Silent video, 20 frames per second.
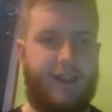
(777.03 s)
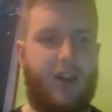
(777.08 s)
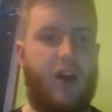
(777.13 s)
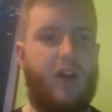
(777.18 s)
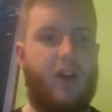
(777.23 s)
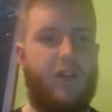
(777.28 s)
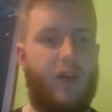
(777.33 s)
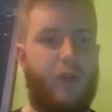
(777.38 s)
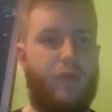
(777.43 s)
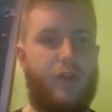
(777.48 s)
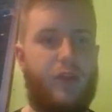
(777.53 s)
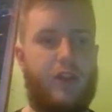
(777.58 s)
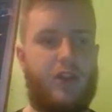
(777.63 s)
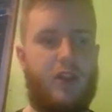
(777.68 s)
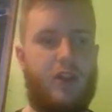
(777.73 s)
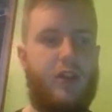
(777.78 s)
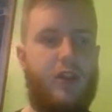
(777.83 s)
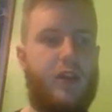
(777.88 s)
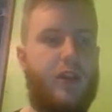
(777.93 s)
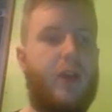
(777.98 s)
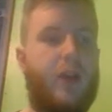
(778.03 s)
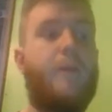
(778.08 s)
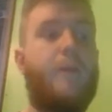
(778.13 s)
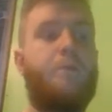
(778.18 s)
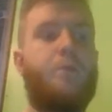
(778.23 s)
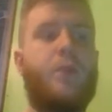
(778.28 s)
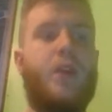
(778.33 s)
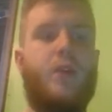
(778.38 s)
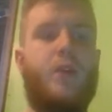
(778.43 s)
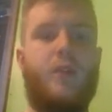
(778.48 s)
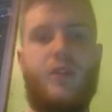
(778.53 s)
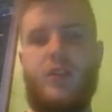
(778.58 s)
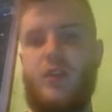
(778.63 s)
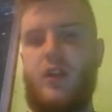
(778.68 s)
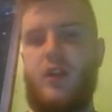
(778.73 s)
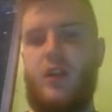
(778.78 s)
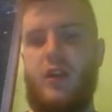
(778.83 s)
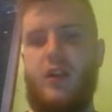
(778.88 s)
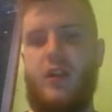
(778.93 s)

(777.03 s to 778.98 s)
Scarf Outrage cleaning, which